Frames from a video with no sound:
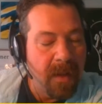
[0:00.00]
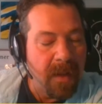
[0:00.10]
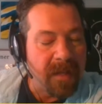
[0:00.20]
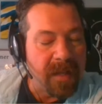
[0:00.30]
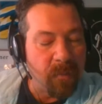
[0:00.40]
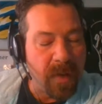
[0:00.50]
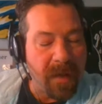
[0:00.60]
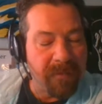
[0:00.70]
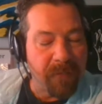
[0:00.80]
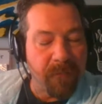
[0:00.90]
And then we
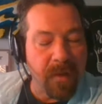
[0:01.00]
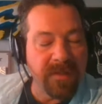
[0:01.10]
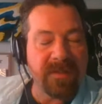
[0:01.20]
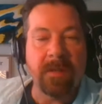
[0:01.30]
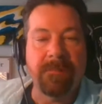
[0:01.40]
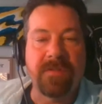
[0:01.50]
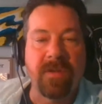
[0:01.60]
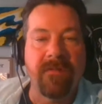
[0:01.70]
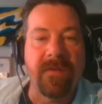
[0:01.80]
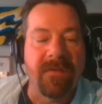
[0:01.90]
have the first
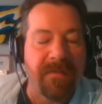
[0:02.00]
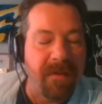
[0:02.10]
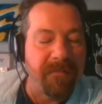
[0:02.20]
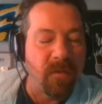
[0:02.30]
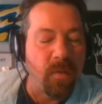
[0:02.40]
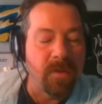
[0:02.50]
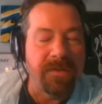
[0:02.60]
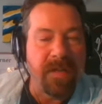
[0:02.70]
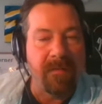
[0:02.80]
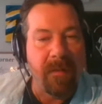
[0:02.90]
observant of the World
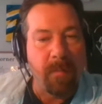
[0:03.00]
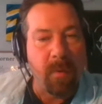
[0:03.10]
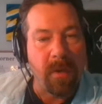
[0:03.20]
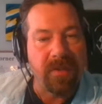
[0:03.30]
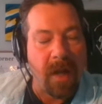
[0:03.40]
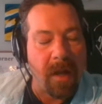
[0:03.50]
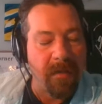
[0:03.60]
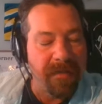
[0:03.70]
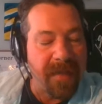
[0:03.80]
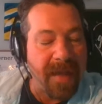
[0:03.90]
Day of the Boy Child.
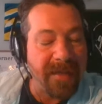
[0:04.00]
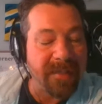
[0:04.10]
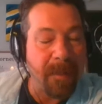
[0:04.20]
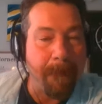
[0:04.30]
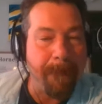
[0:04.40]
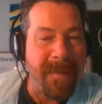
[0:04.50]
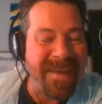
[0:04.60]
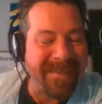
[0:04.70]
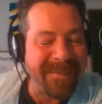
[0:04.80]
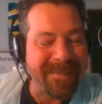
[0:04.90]
That is
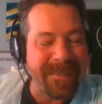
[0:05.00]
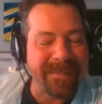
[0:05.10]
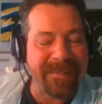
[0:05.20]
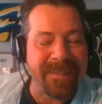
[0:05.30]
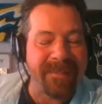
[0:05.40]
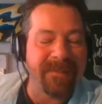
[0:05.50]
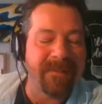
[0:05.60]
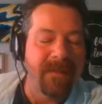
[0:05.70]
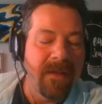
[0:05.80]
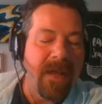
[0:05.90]
May 16th
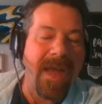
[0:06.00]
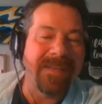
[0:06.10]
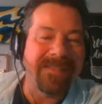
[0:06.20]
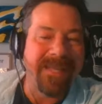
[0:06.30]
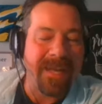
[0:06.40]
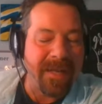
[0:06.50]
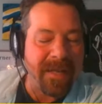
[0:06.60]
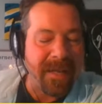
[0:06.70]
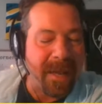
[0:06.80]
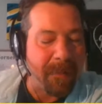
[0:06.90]
at 10
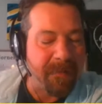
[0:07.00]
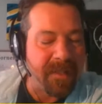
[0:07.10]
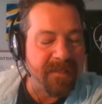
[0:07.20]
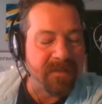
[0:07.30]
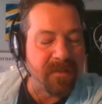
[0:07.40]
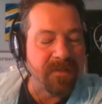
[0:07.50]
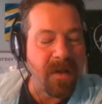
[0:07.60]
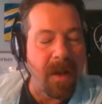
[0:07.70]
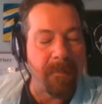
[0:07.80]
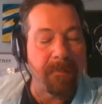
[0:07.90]
a.m. Eastern
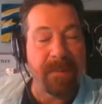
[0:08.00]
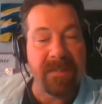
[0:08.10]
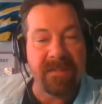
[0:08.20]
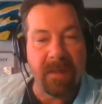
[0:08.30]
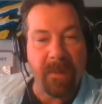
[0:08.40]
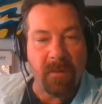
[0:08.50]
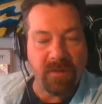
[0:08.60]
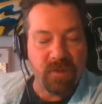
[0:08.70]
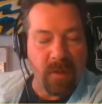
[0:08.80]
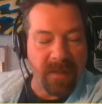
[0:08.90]
Time. Please come out
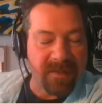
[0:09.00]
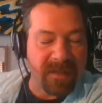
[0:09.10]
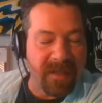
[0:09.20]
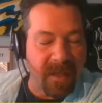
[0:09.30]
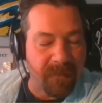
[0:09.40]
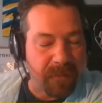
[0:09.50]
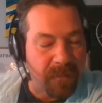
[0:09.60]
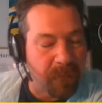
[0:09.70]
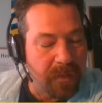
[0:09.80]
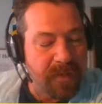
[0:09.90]
and join us again for the
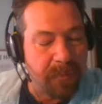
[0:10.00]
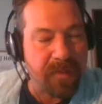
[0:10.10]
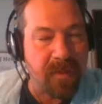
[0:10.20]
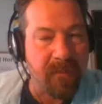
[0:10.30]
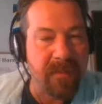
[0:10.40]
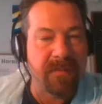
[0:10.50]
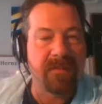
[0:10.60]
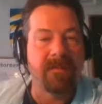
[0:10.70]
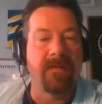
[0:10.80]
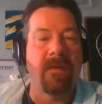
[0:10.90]
first observance
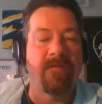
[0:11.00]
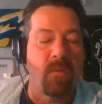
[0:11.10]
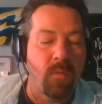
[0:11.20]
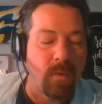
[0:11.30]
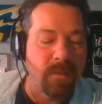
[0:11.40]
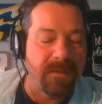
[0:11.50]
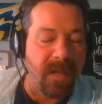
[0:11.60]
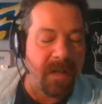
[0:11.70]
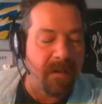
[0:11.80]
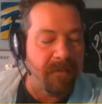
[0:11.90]
of the World
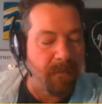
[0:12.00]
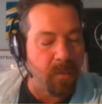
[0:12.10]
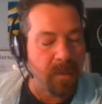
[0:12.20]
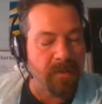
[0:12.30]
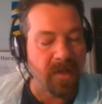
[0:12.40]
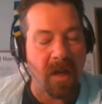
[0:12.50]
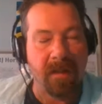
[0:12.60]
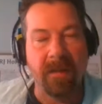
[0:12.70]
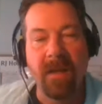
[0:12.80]
Day of the Boy Child.